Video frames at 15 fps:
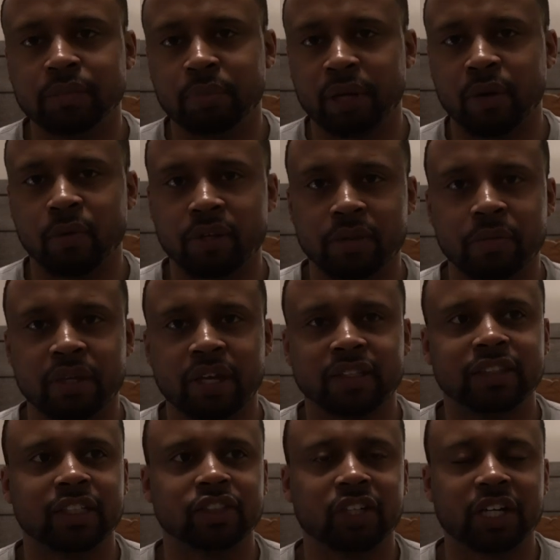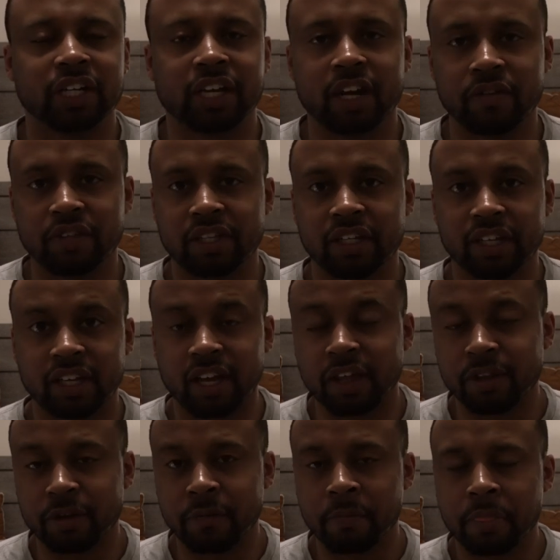bear with me as I try to get everything
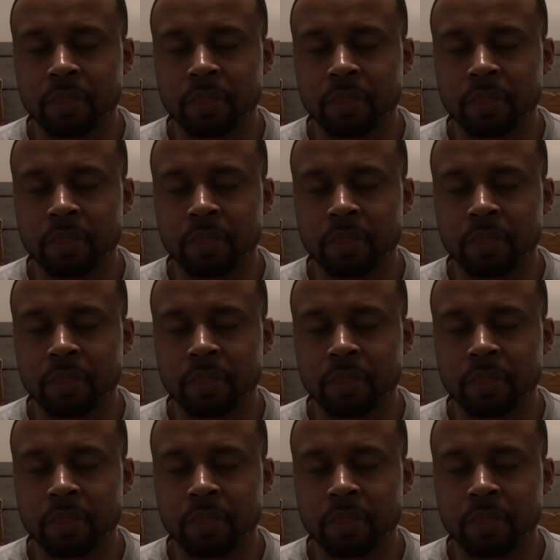together.